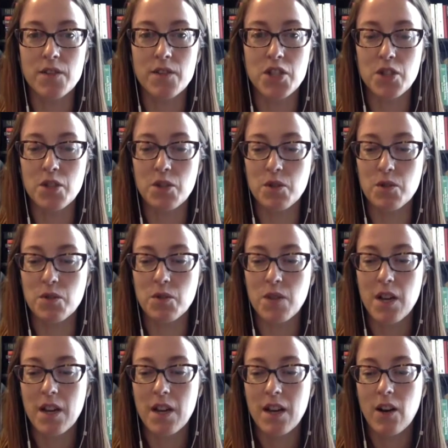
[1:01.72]
to
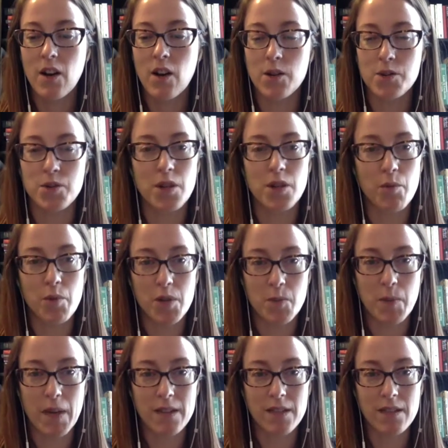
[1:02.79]
alternate
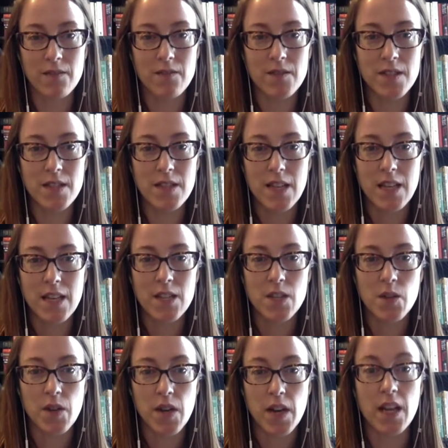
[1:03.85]
perspectives
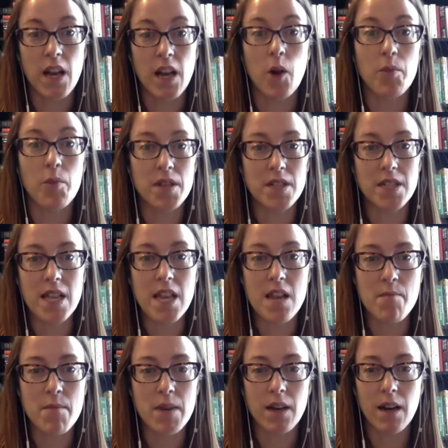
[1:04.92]
so that I can help the
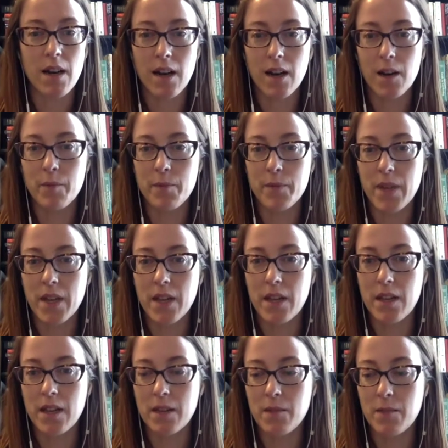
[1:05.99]
team
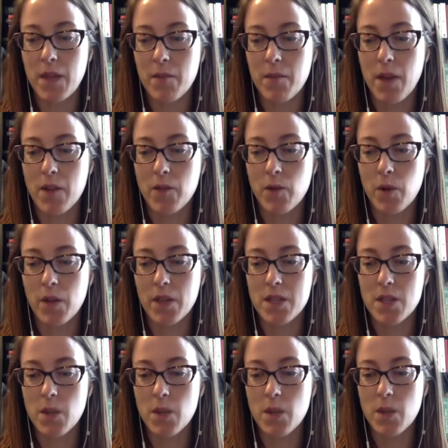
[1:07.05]
in my role. And
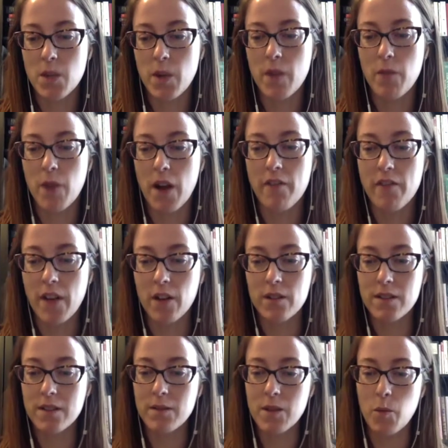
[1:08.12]
so I
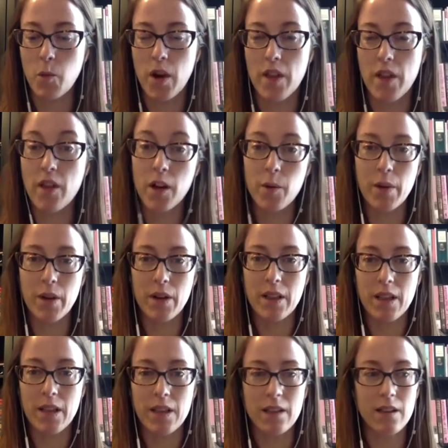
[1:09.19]
felt, the more I thought about it,
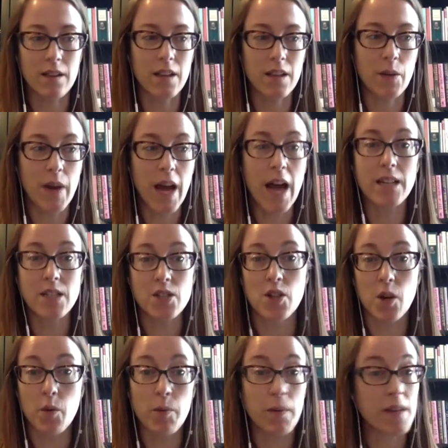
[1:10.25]
that I had to
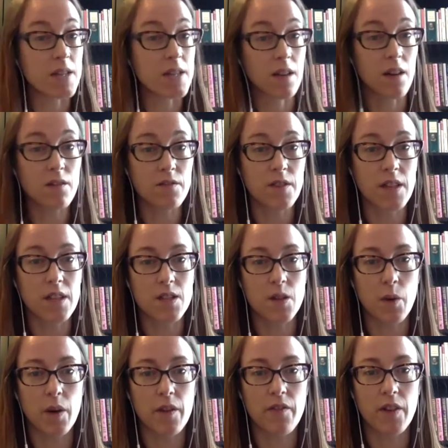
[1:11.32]
start with myself. And
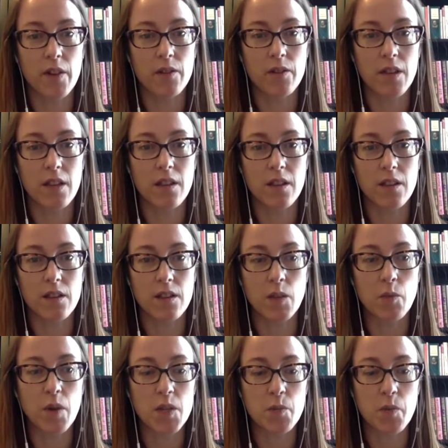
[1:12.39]
so I felt that the
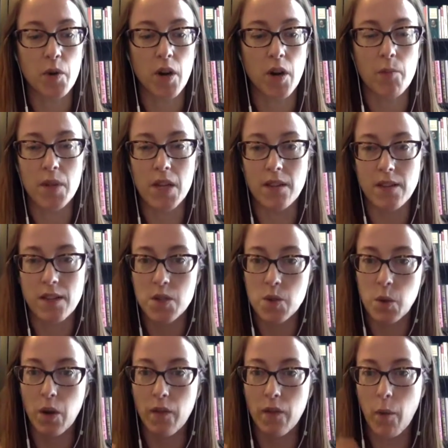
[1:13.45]
LeadWise program, being this sort
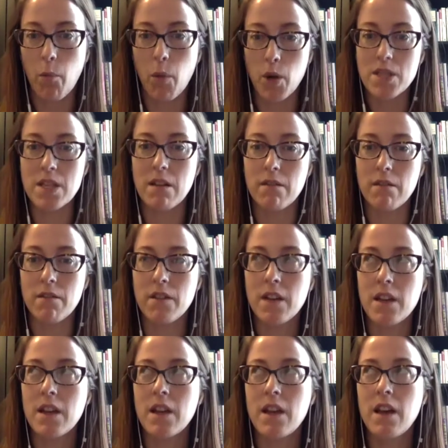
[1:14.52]
of immersive
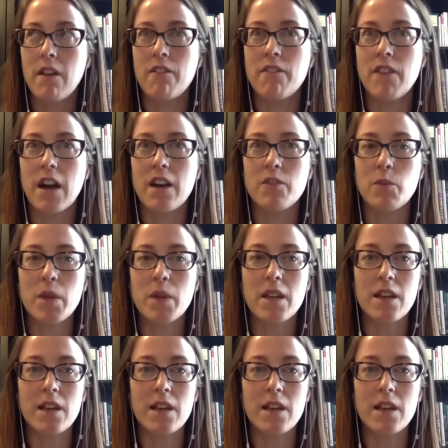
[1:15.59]
5-week